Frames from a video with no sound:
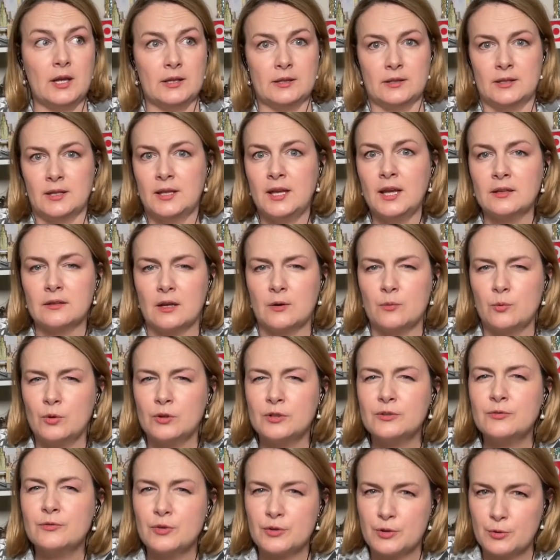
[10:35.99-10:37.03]
And again, I
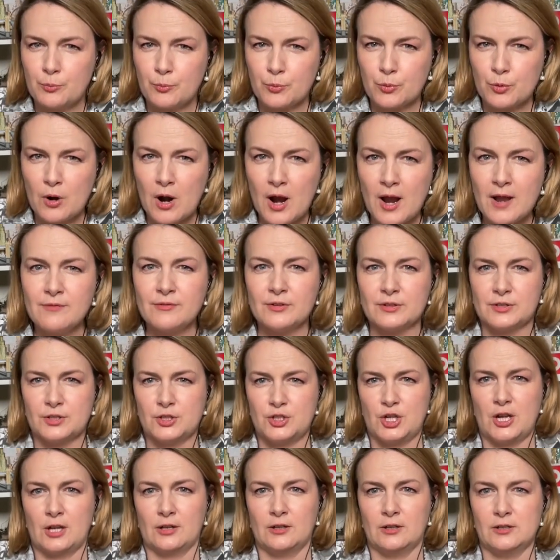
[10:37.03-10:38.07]
worked for the private
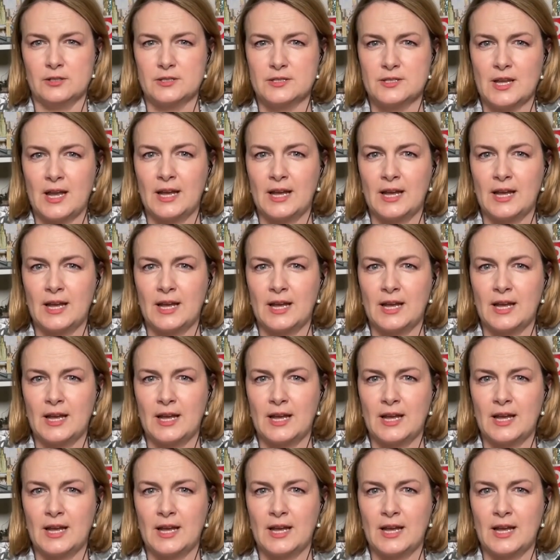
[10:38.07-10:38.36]
channels.